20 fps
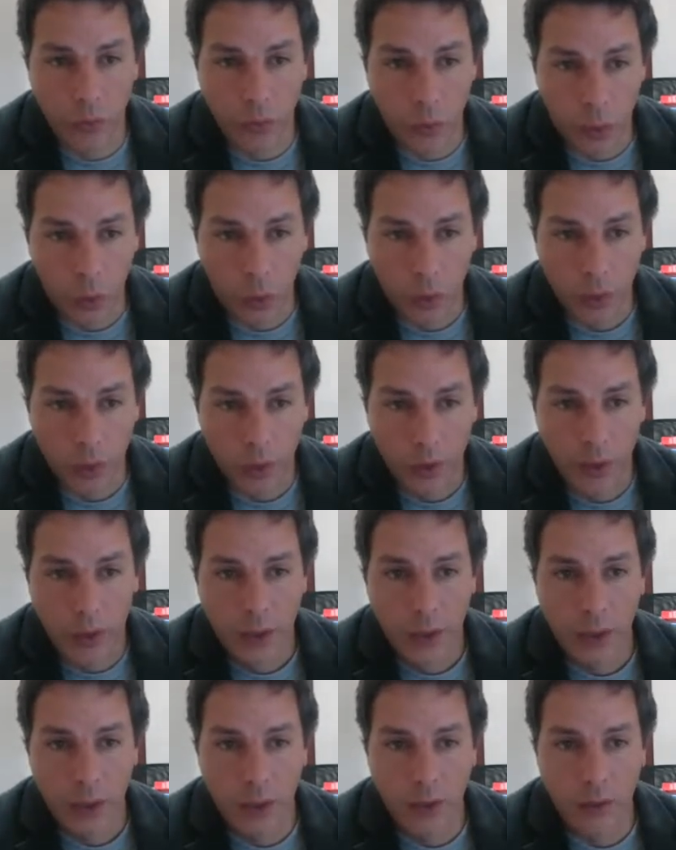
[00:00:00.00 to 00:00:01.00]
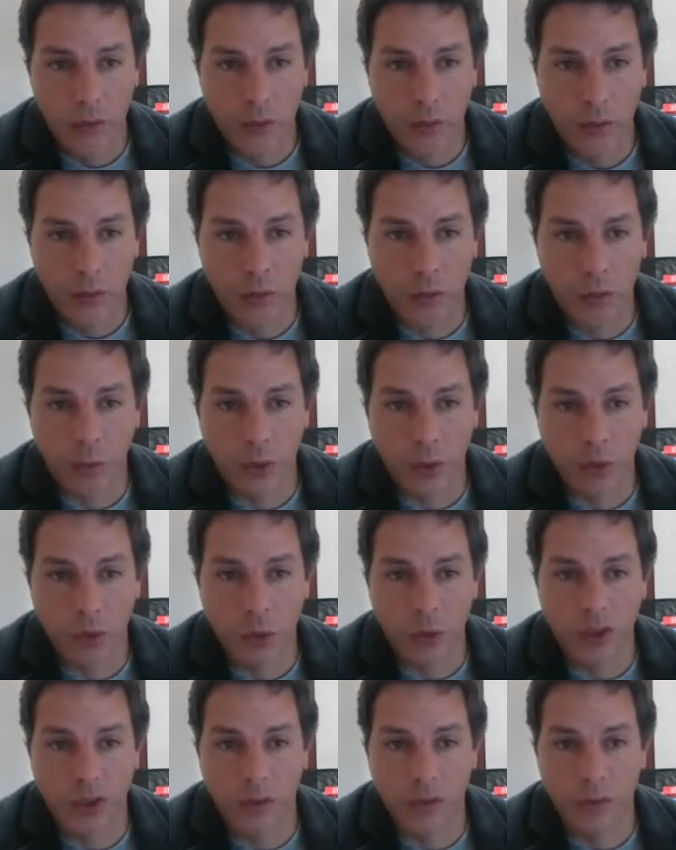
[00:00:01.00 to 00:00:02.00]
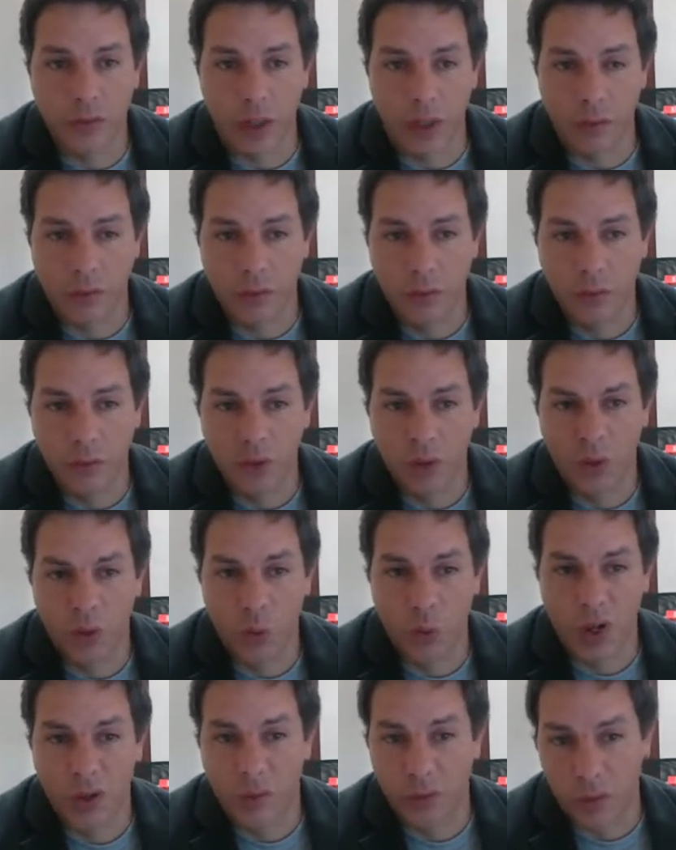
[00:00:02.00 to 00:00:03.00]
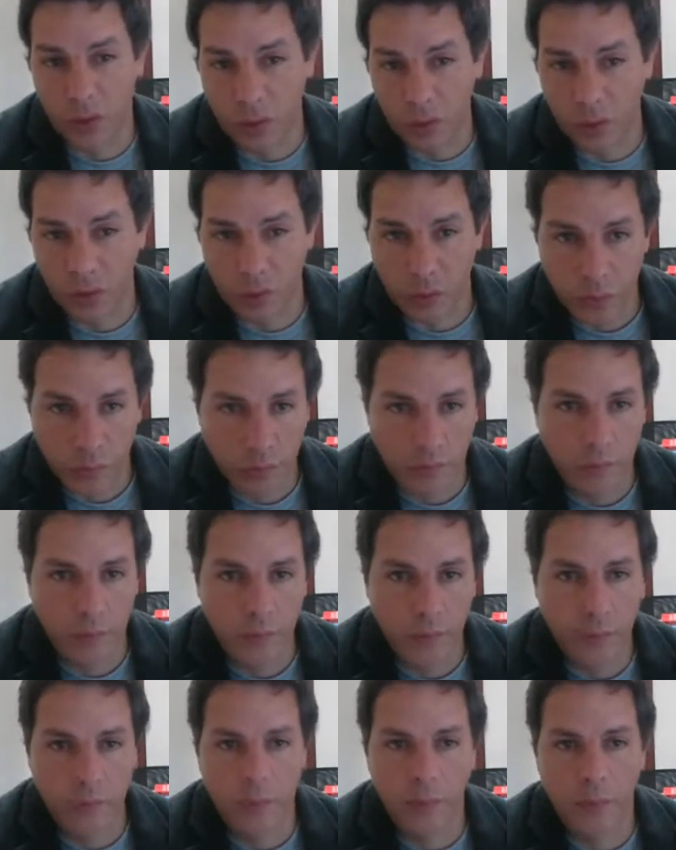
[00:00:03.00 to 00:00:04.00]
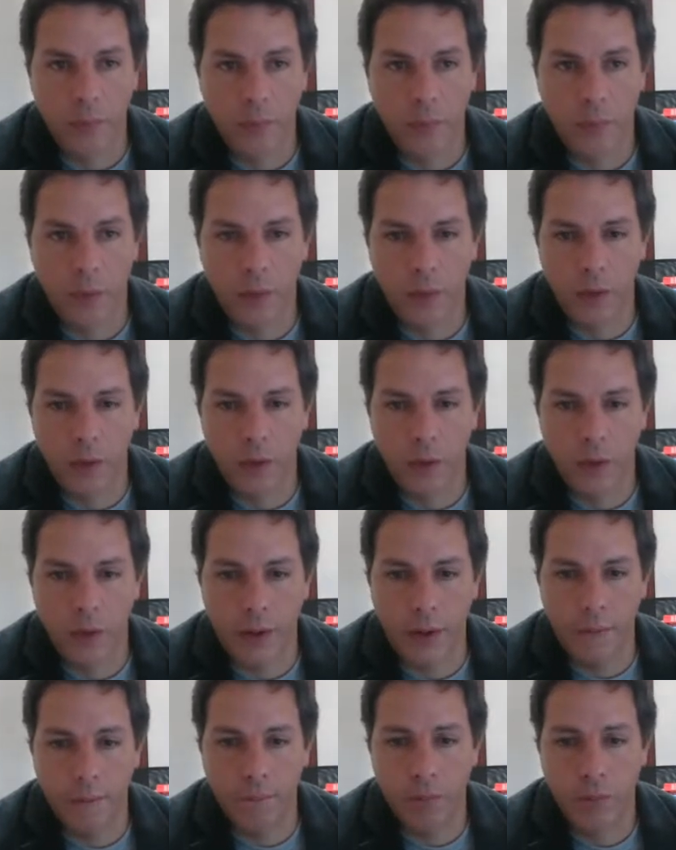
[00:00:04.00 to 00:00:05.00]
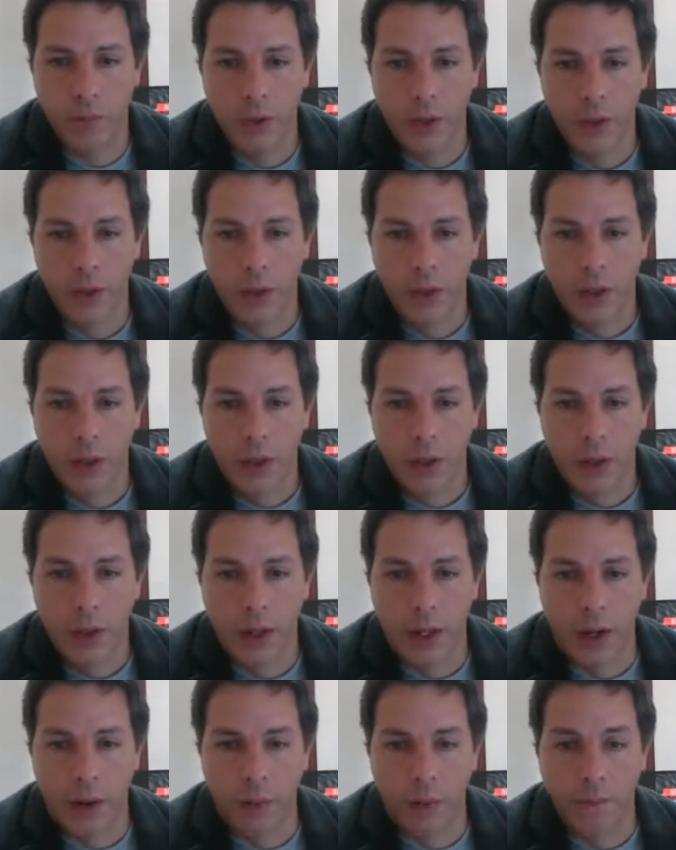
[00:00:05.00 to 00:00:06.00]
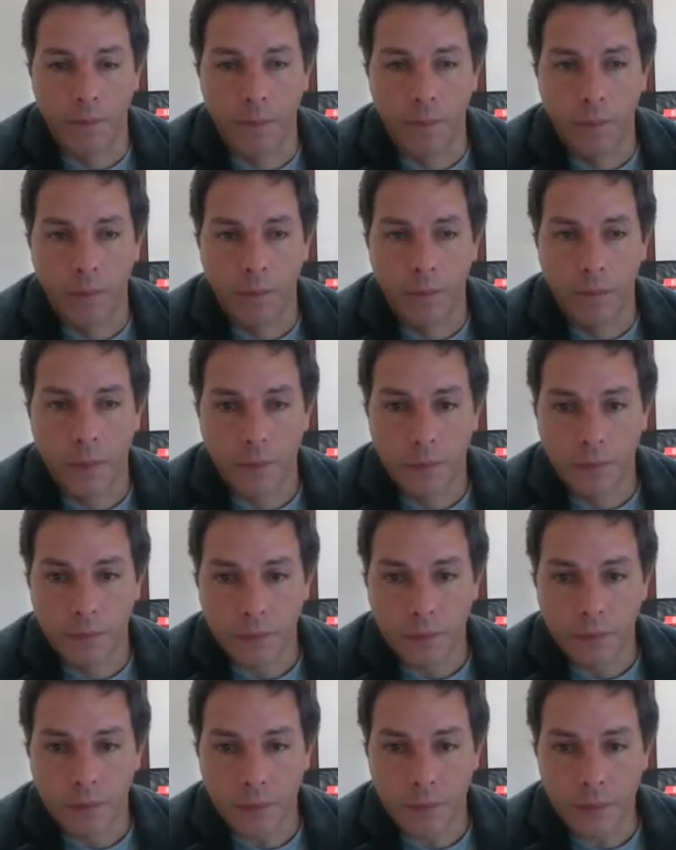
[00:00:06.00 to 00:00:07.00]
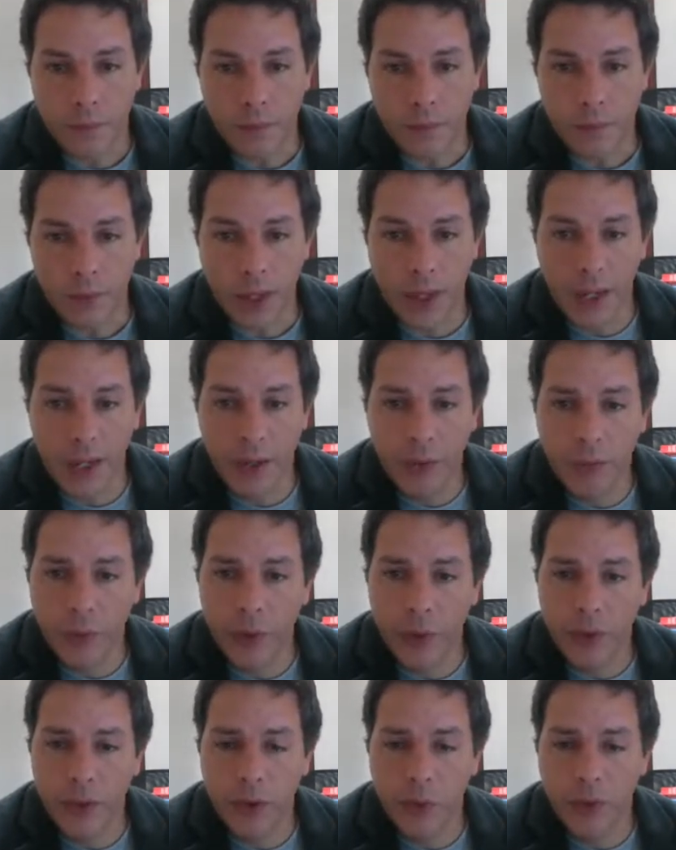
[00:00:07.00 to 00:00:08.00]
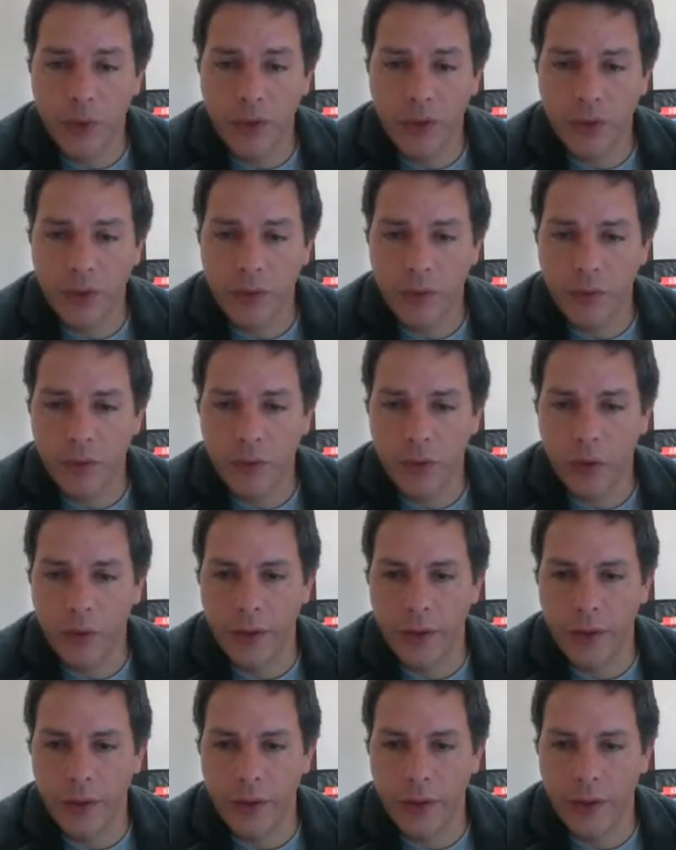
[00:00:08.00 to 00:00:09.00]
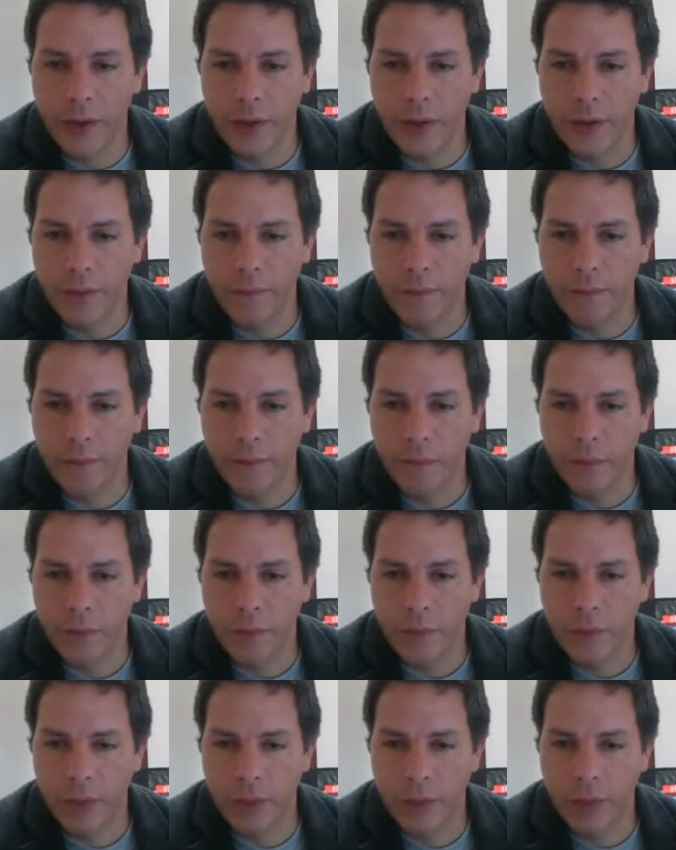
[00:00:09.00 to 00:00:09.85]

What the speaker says: 0.4 is 0.25, or 1/4. Okay. Now, if we go, instead of going